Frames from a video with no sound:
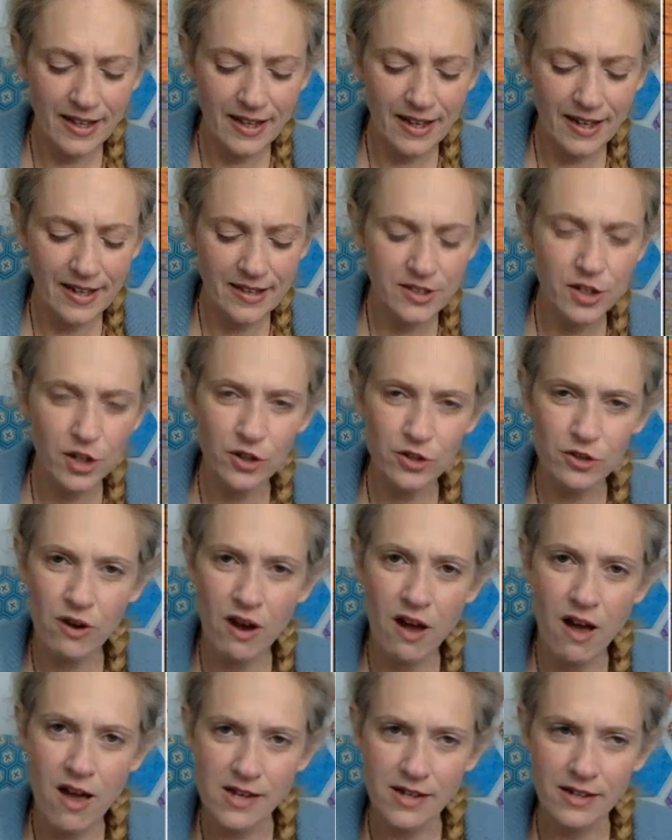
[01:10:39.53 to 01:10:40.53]
start
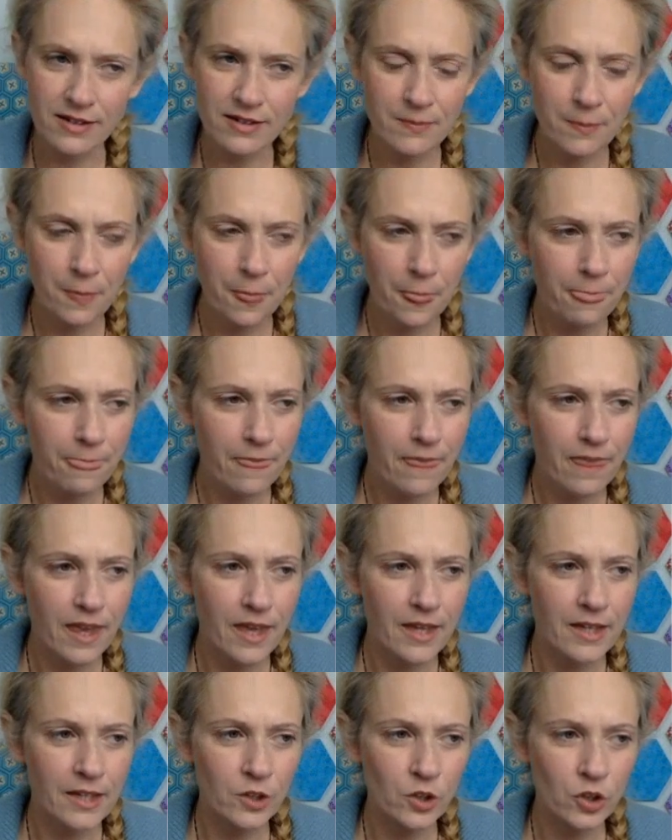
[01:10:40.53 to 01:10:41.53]
drawing,
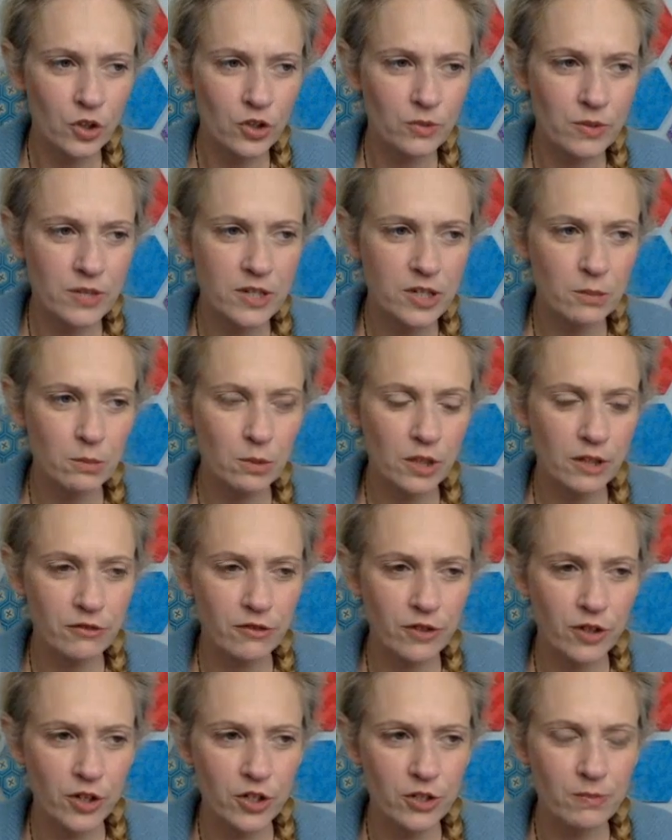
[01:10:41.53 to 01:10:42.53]
and it looks reasonable at
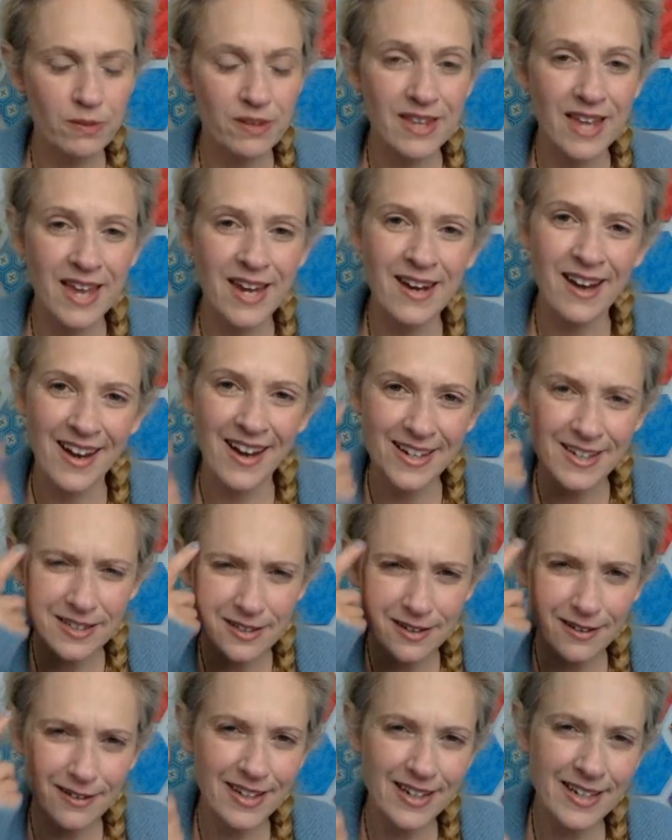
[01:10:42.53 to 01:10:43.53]
first, but then I
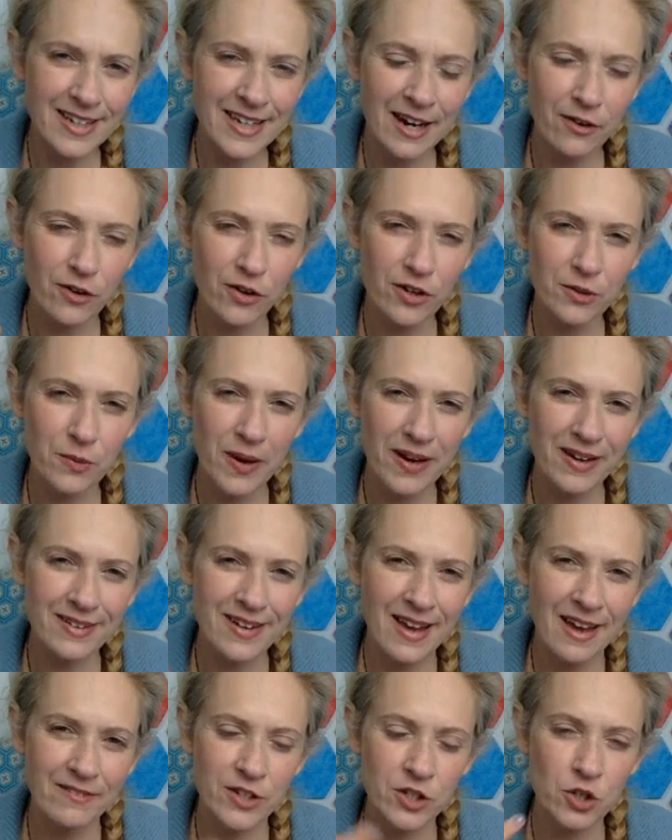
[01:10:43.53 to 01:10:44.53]
start getting carried away and
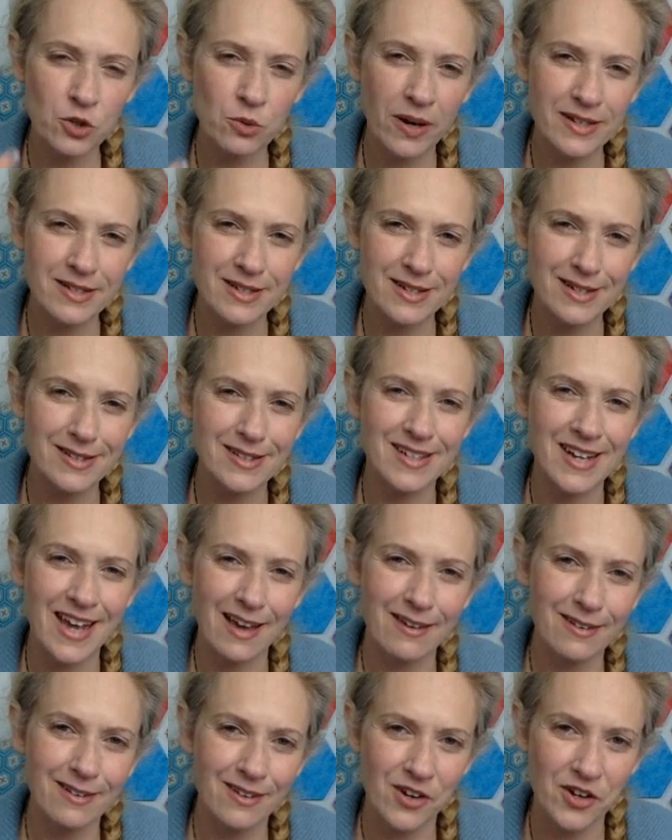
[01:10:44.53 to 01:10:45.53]
having new ideas and
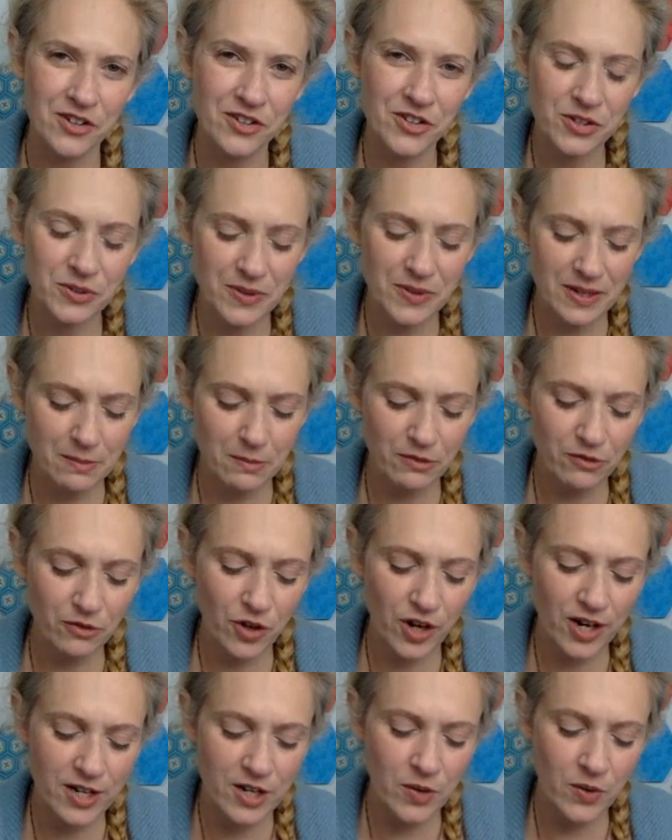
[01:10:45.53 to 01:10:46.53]
adding on to it, and before
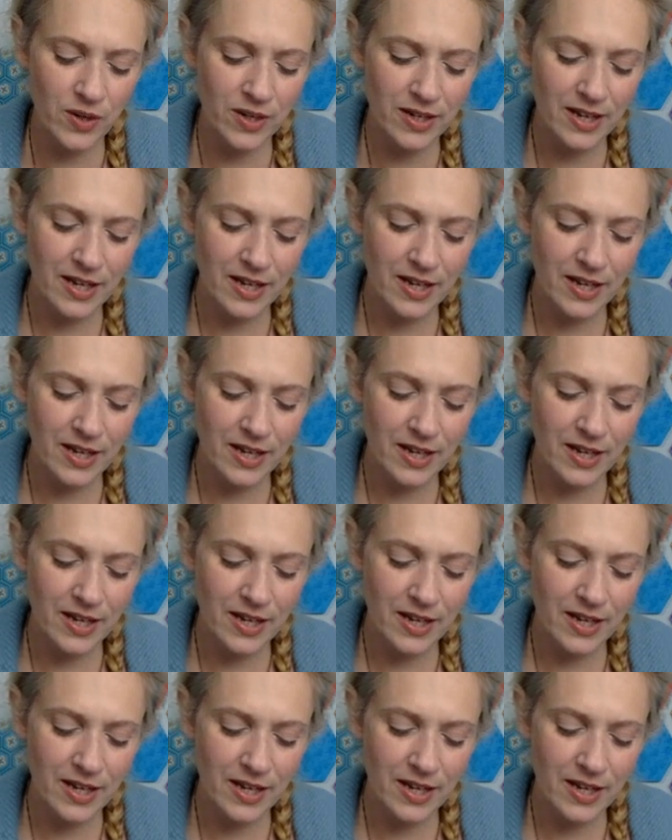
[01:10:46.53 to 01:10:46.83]
I know it,